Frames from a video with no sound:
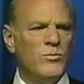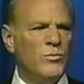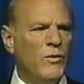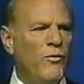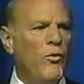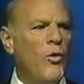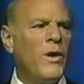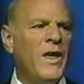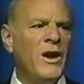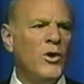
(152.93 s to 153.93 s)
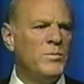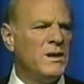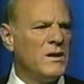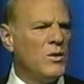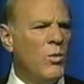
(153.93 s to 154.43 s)
before they
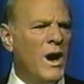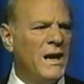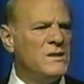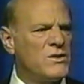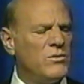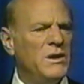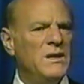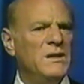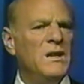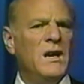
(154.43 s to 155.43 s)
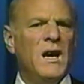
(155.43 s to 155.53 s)
opened on the widescreen